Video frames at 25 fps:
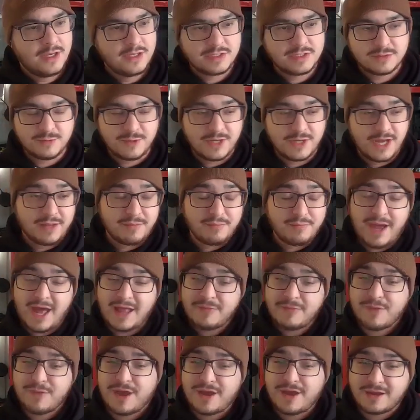So we got
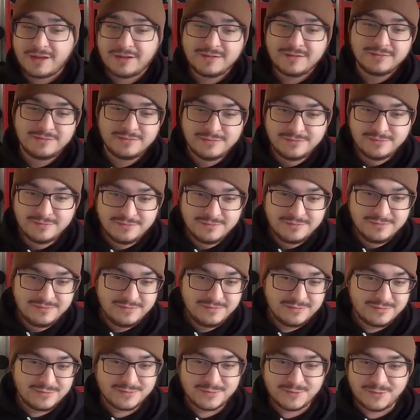MattMac,
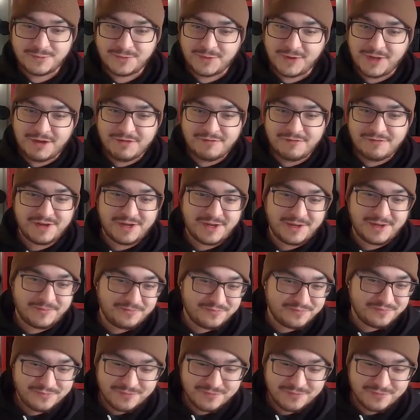we have